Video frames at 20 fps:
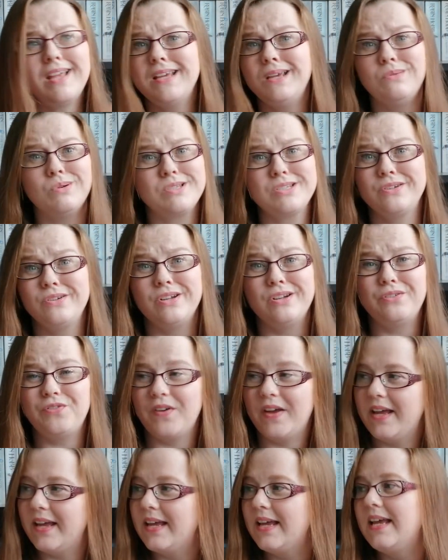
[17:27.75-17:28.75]
It wasn't going to
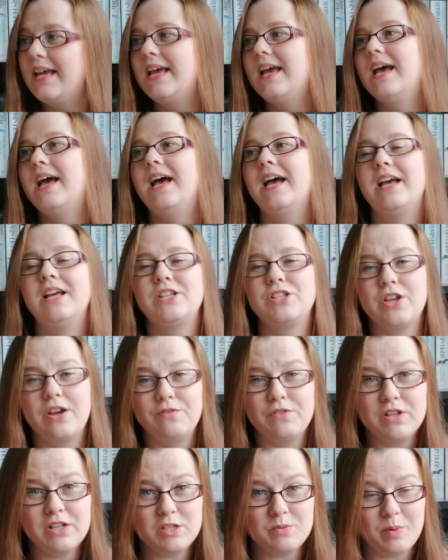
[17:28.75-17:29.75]
fit. So
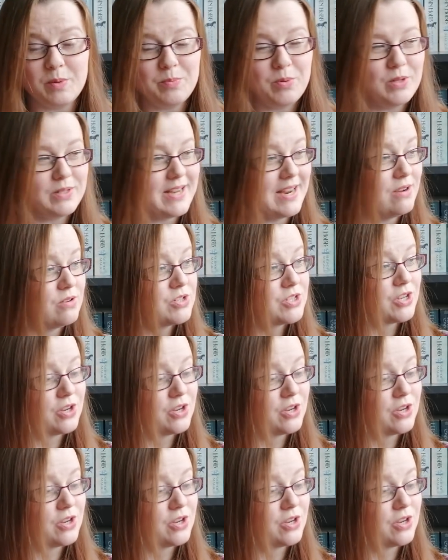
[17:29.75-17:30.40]
everything's been pulled out.